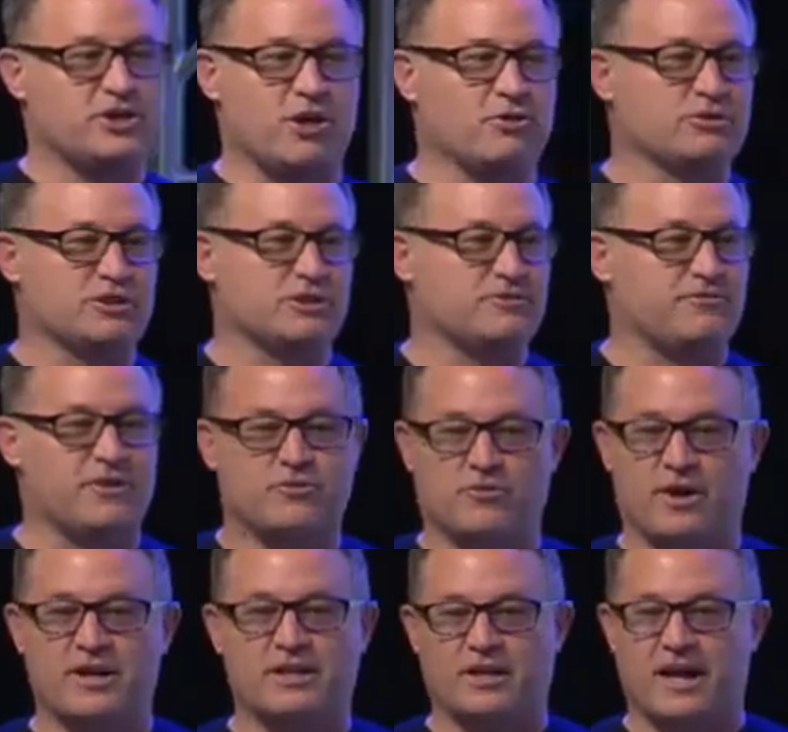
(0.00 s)
Jones's 5th
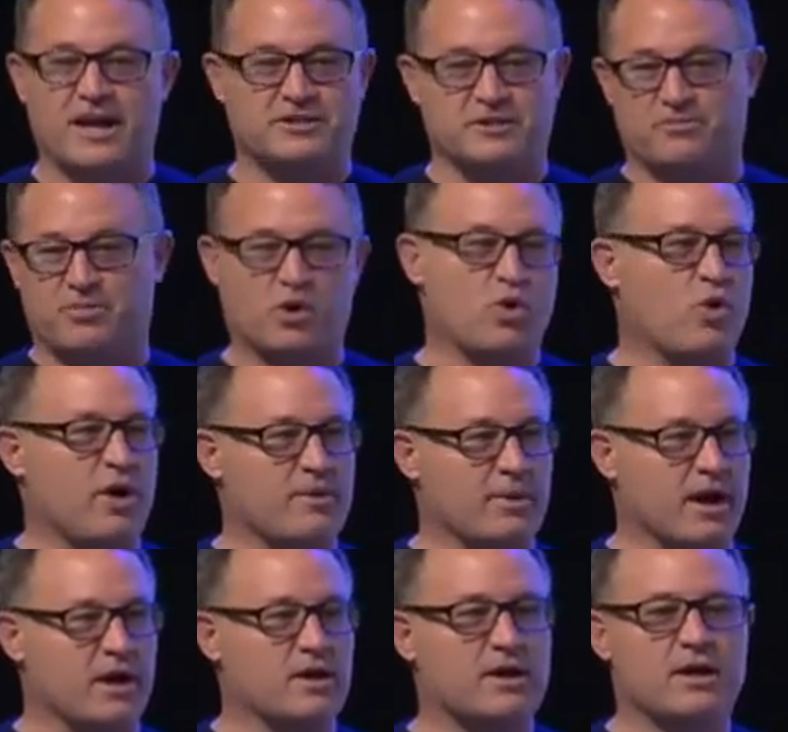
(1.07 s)
grade class in
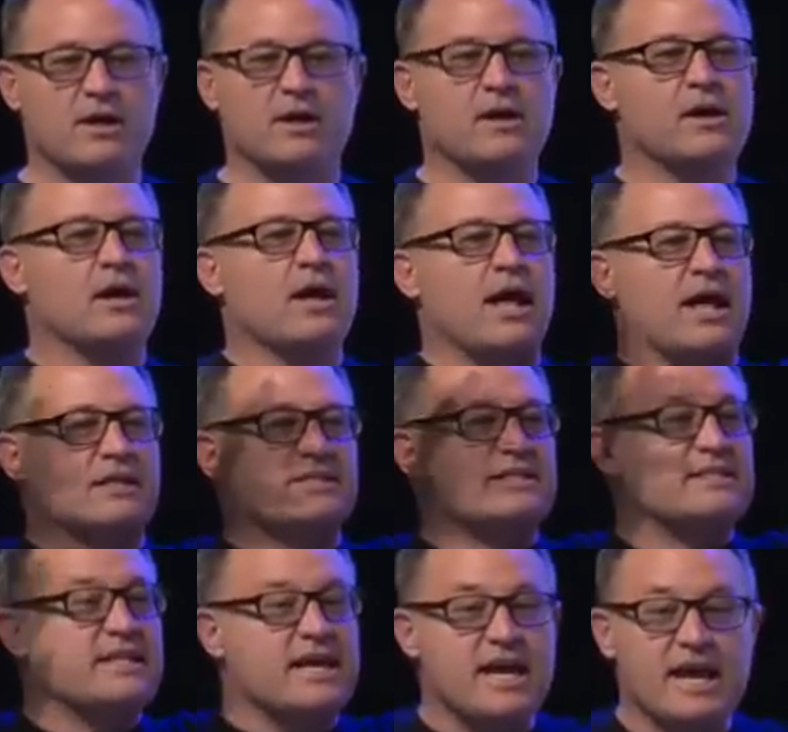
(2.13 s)
Pacoima, and
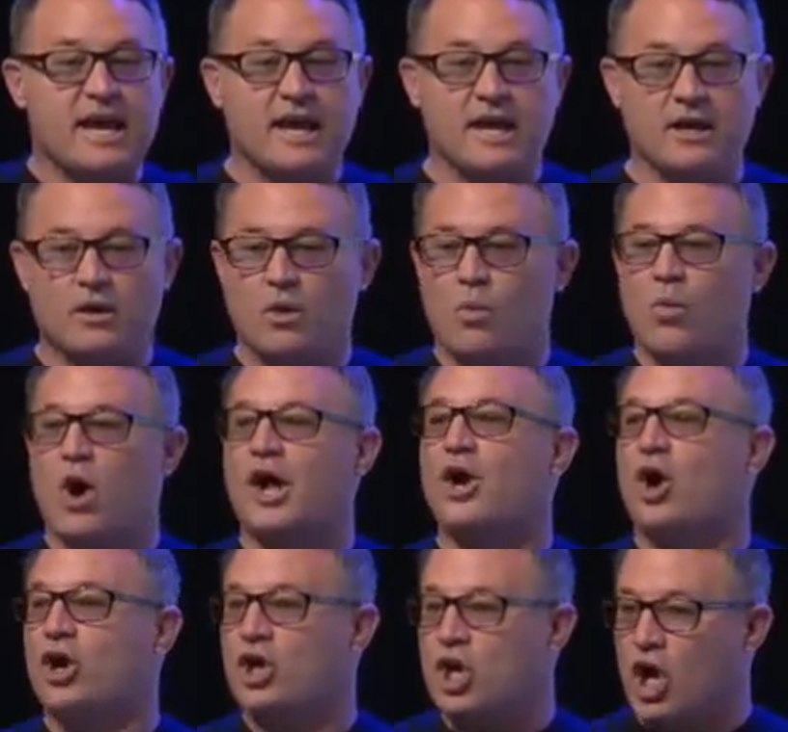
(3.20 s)
seeing what
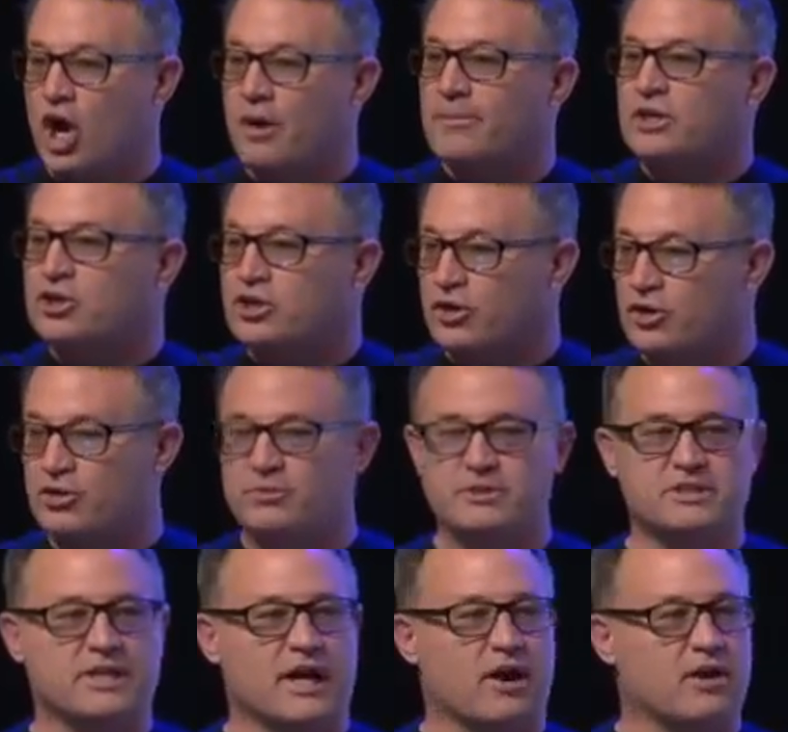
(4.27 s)
are common
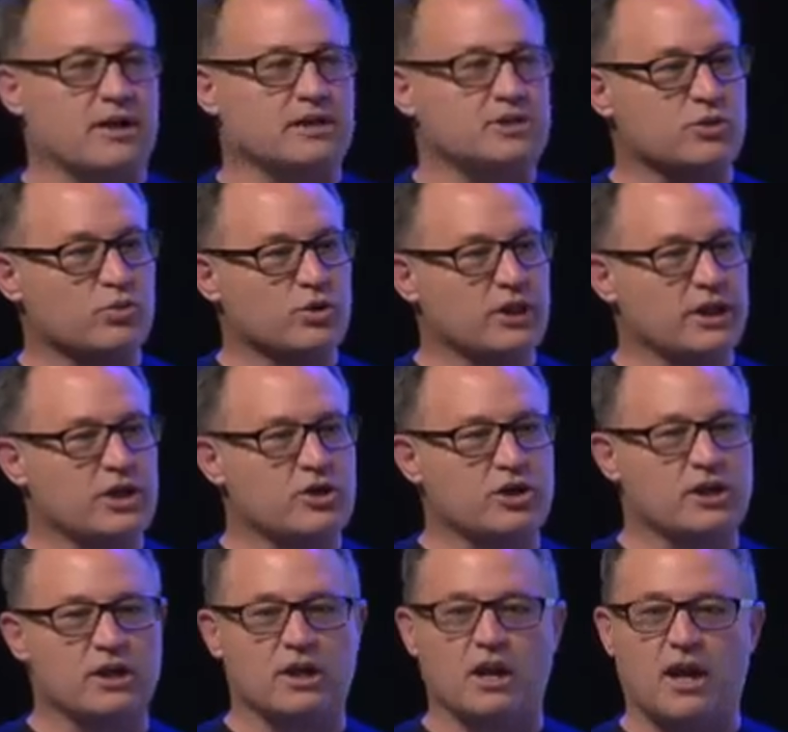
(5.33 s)
terms there. And that's a really
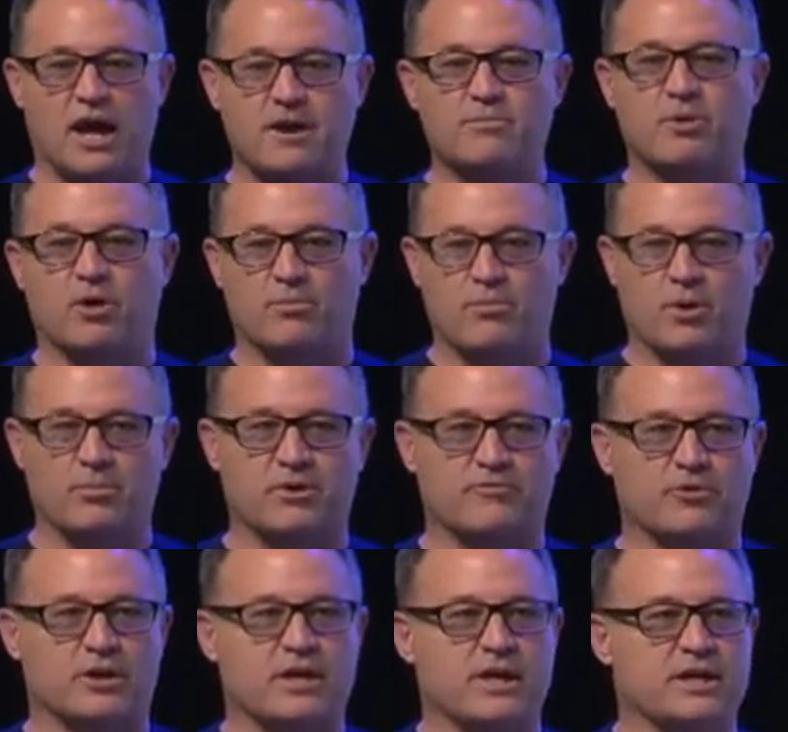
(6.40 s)
good little light bulb moment
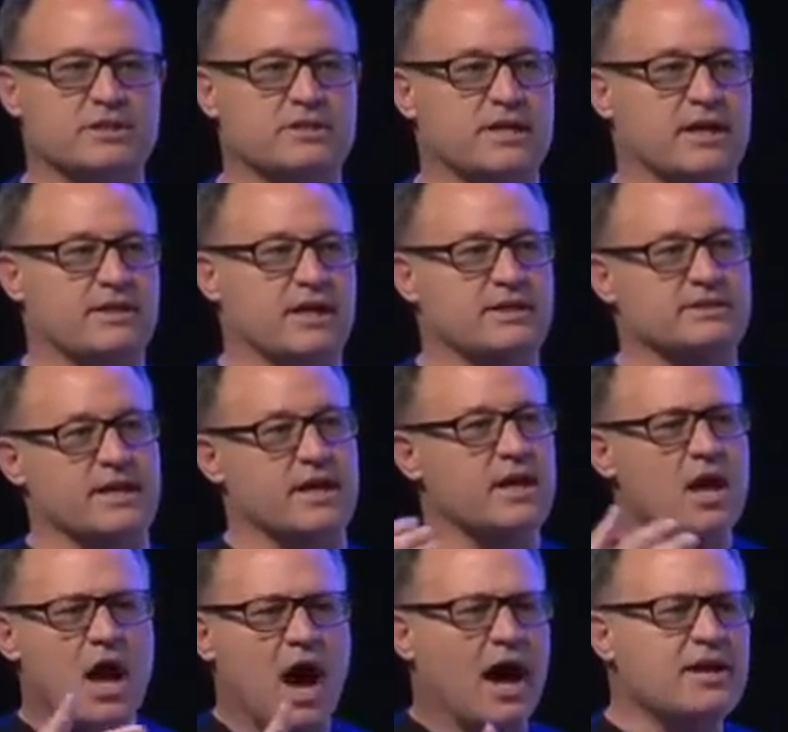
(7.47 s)
for kids that they say,
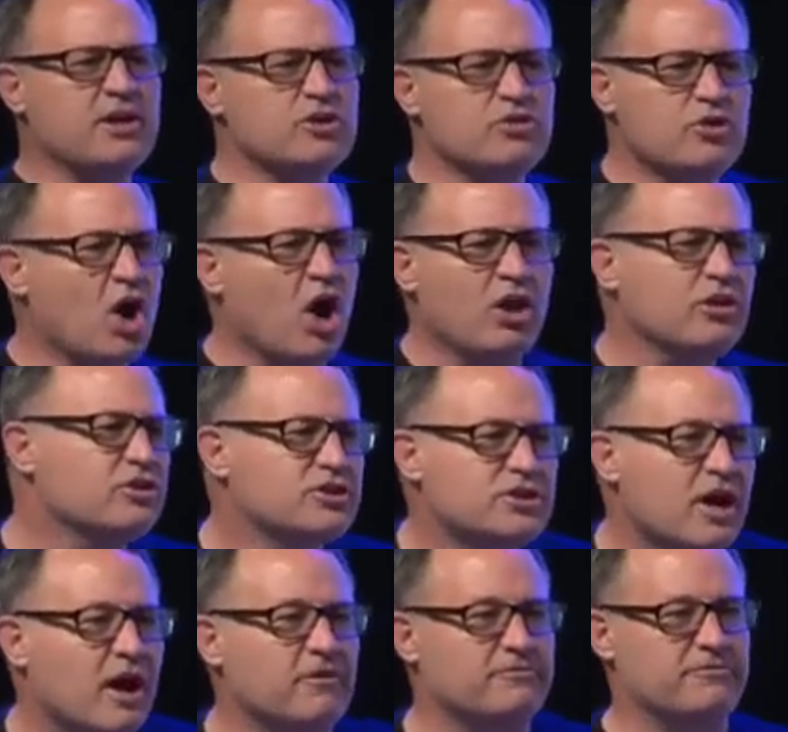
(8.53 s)
I can do college
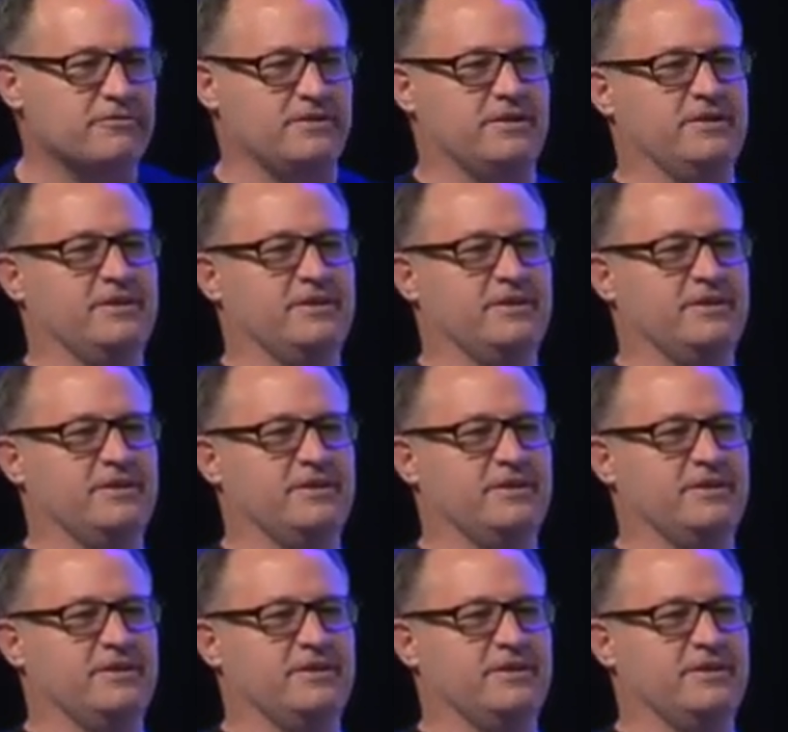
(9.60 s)
stuff.